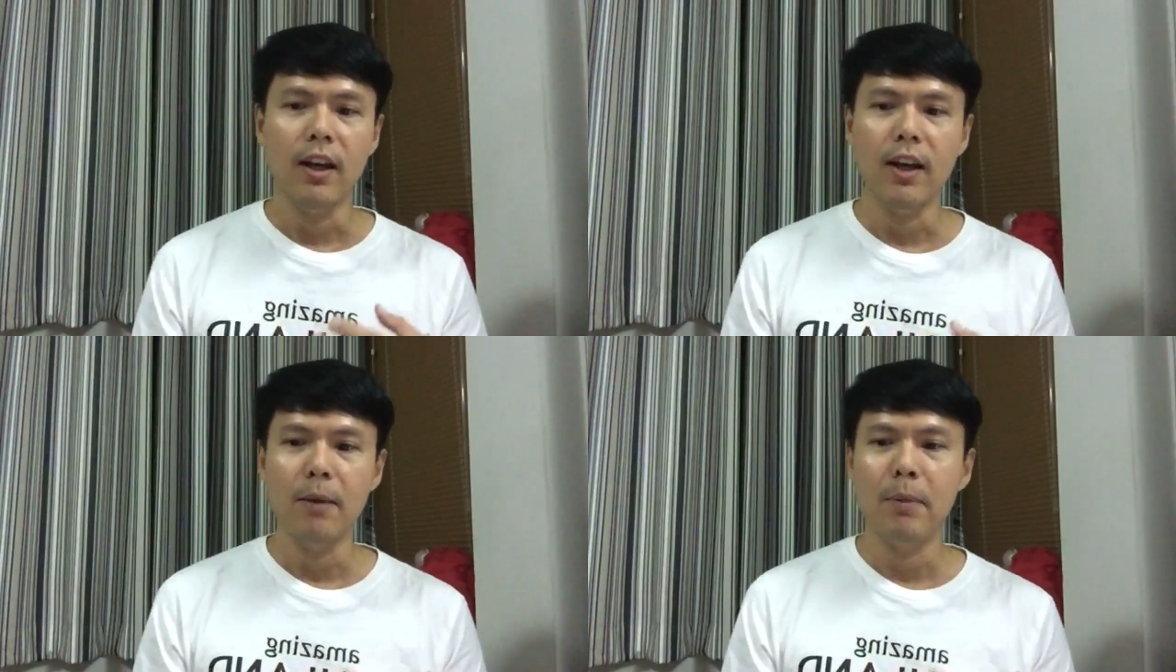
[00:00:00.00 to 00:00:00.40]

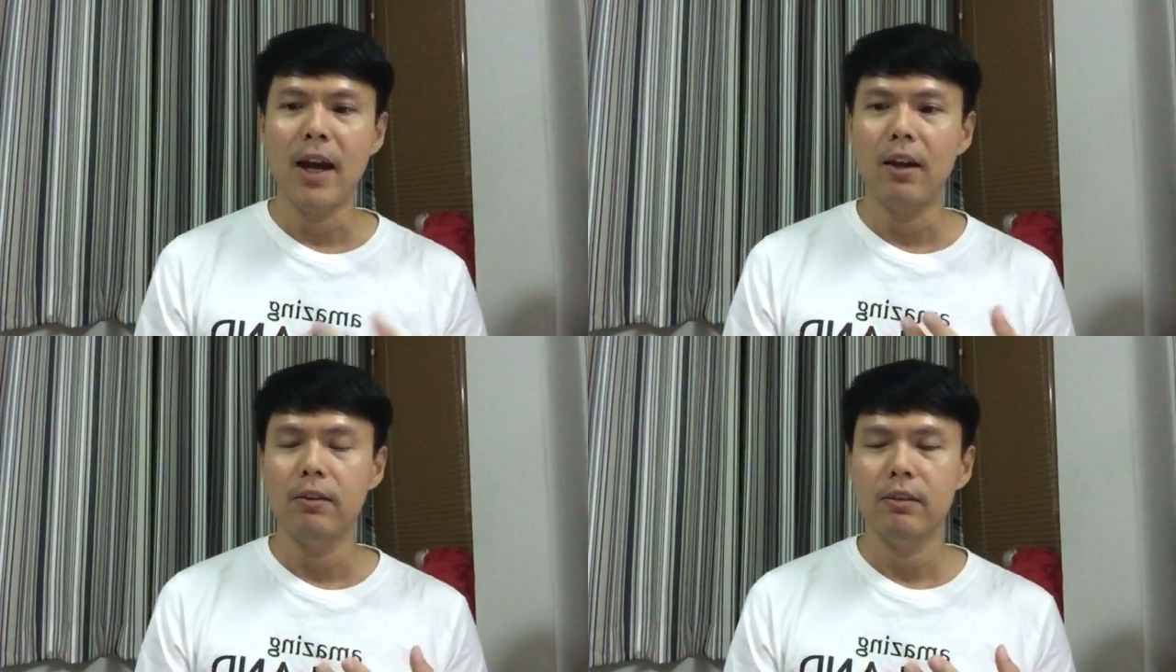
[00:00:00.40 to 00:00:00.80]

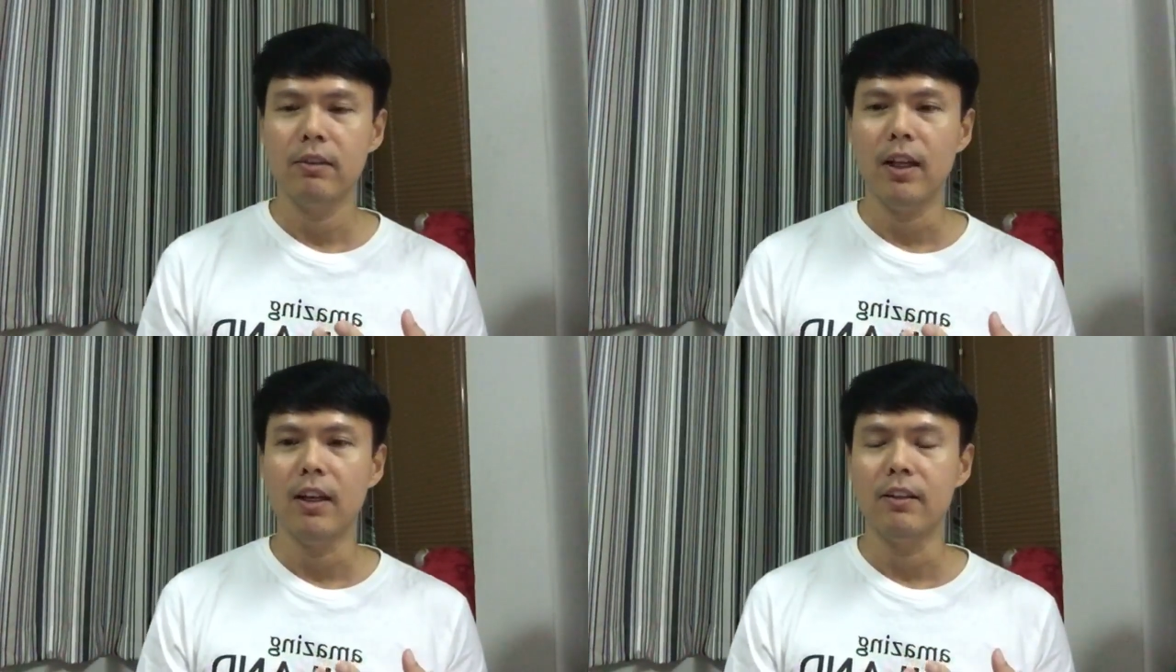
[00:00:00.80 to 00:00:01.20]

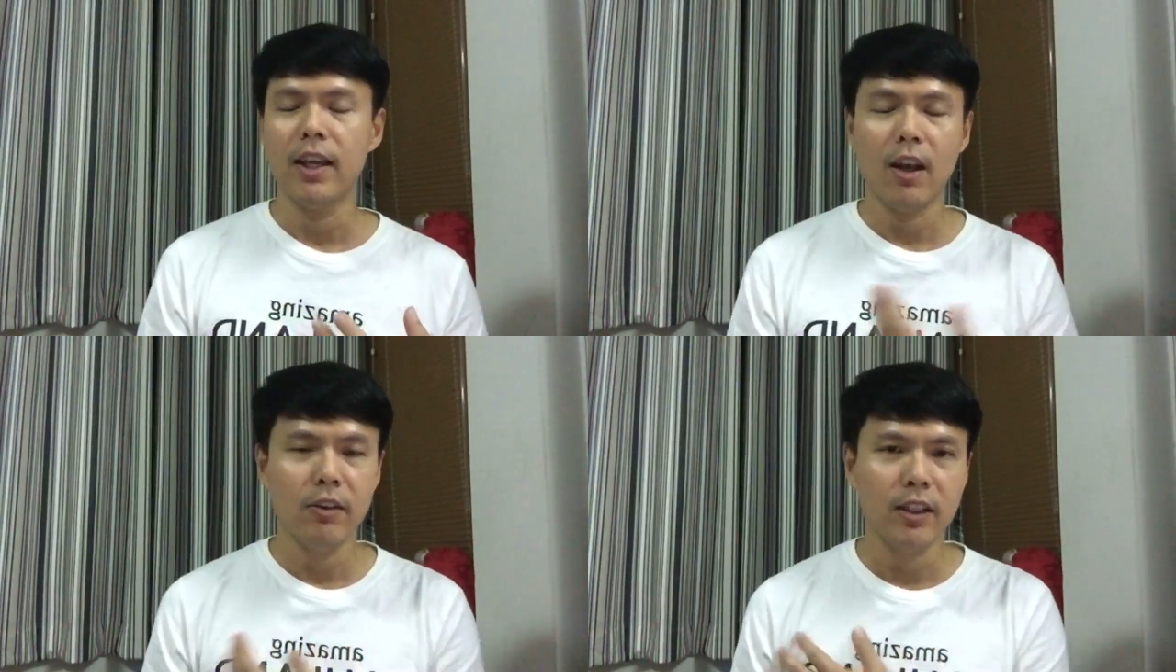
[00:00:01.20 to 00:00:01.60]
about
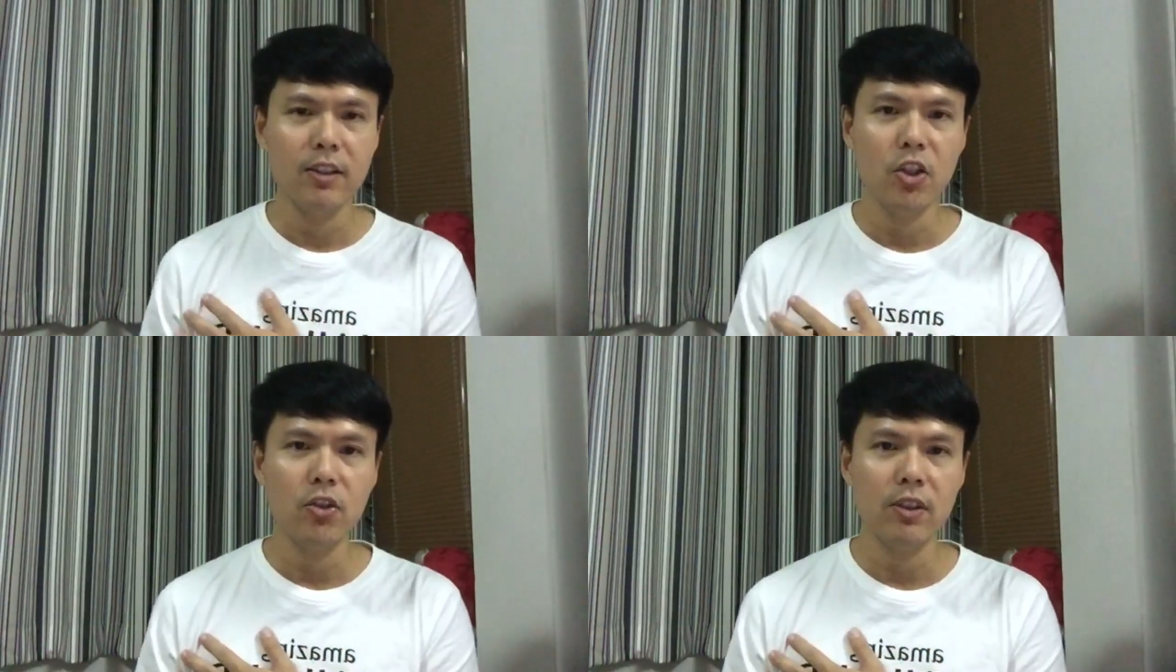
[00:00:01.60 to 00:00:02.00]
the health
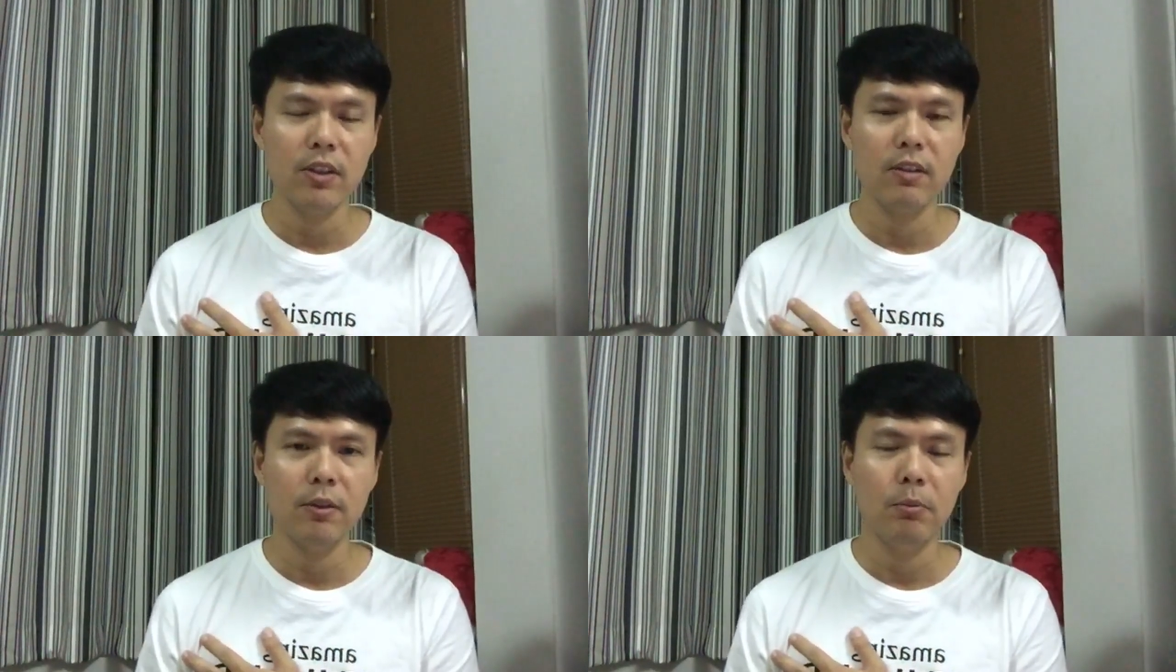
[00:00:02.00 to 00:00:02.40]

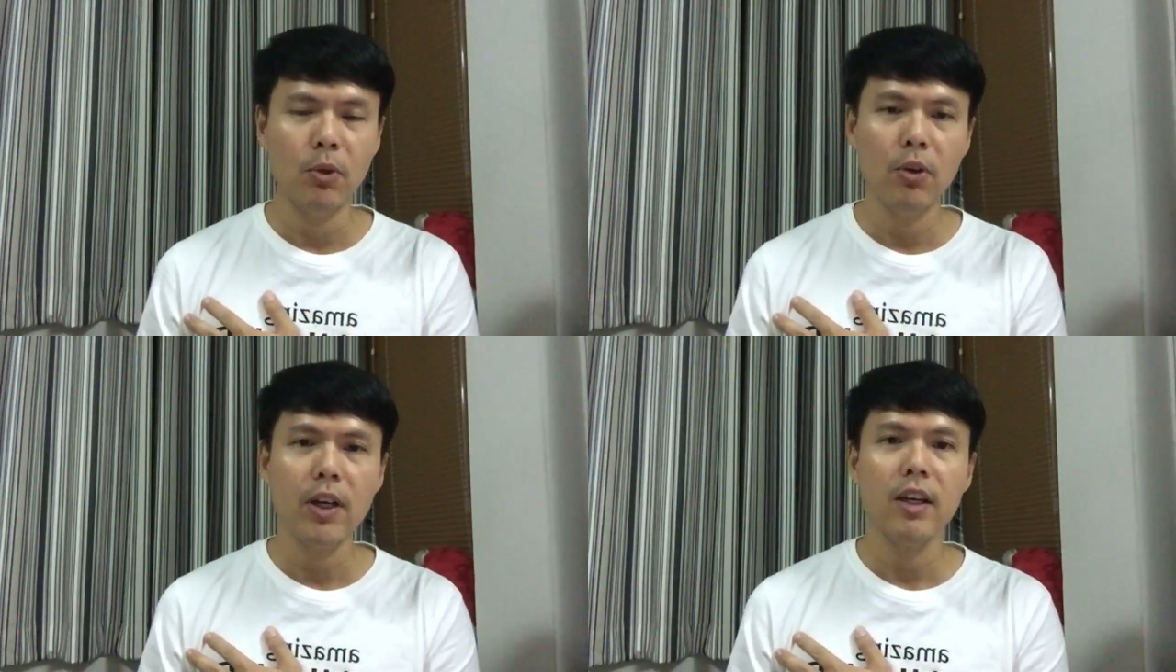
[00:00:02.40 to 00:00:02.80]
conditions of the
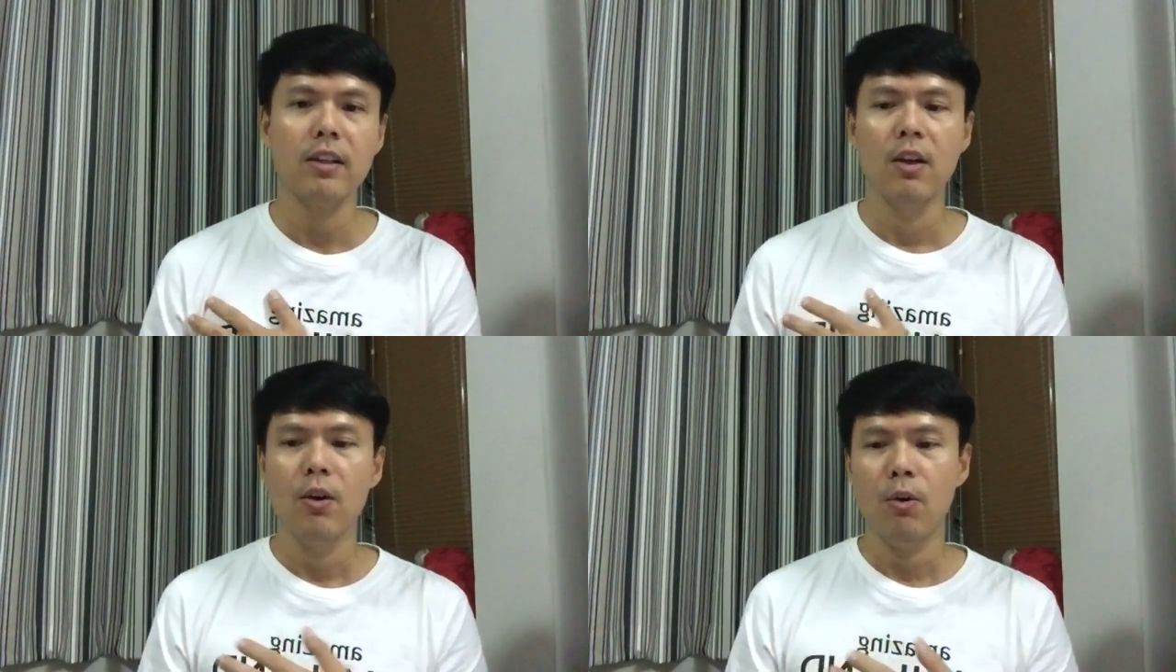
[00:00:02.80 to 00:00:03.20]

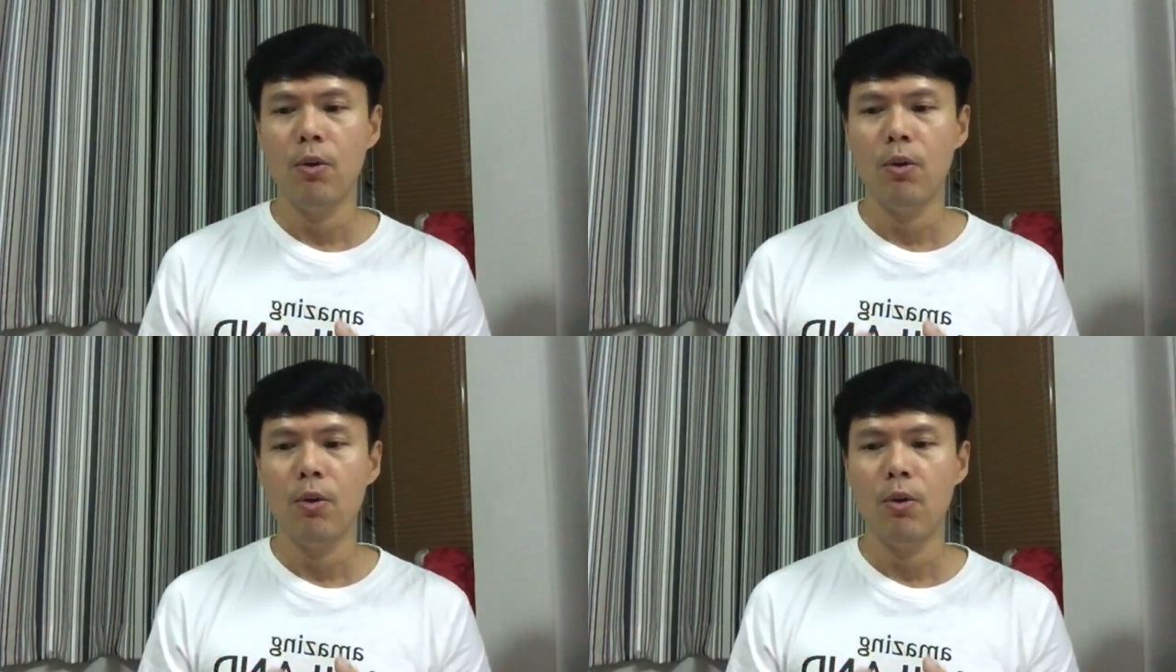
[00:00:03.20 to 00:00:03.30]
boys,